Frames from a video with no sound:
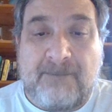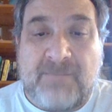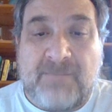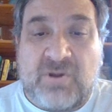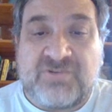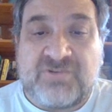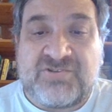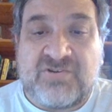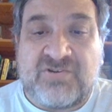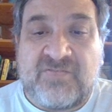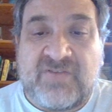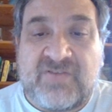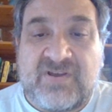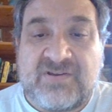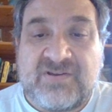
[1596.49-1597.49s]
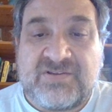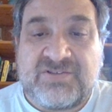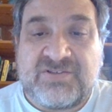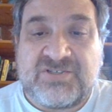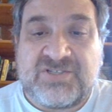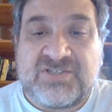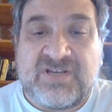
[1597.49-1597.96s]
Barsova
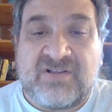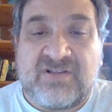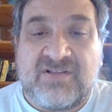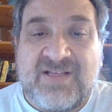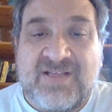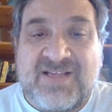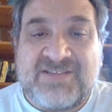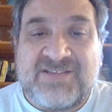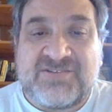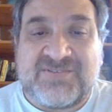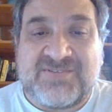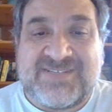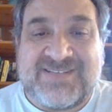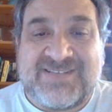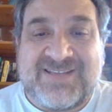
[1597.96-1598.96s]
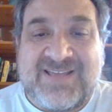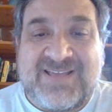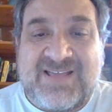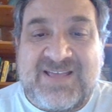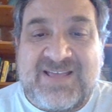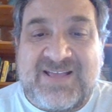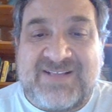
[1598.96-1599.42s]
shell. So
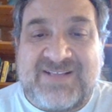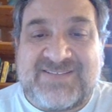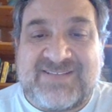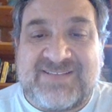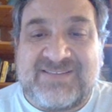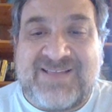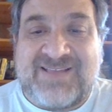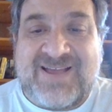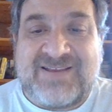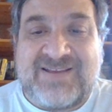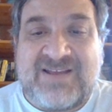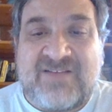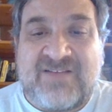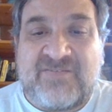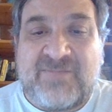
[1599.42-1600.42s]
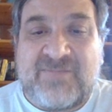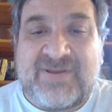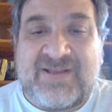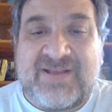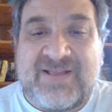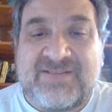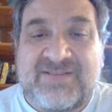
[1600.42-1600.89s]
it's in Latin
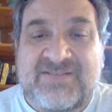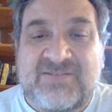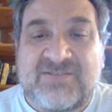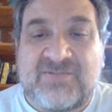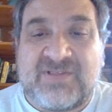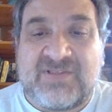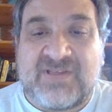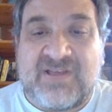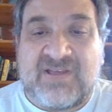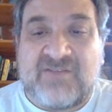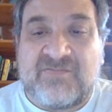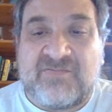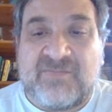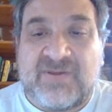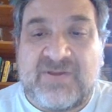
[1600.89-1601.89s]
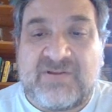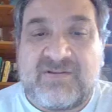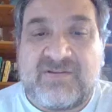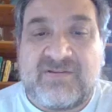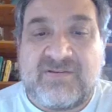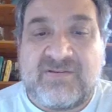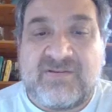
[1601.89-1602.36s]
alphabet and Cyrillic alphabet.
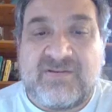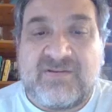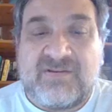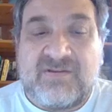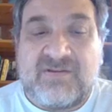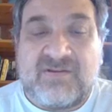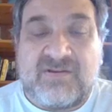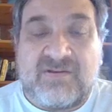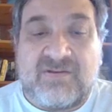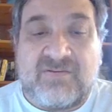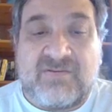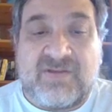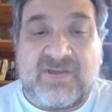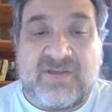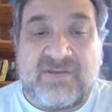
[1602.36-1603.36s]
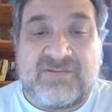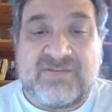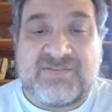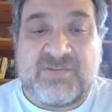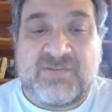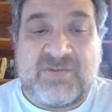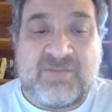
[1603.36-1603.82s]
Okay,
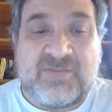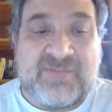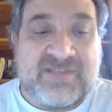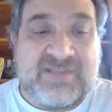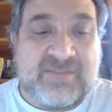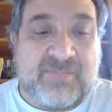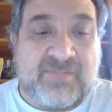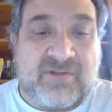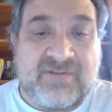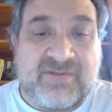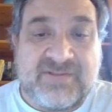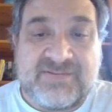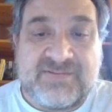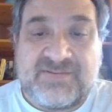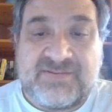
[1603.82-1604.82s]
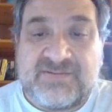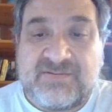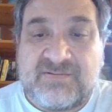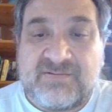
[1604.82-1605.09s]
so it could be in the Balkans.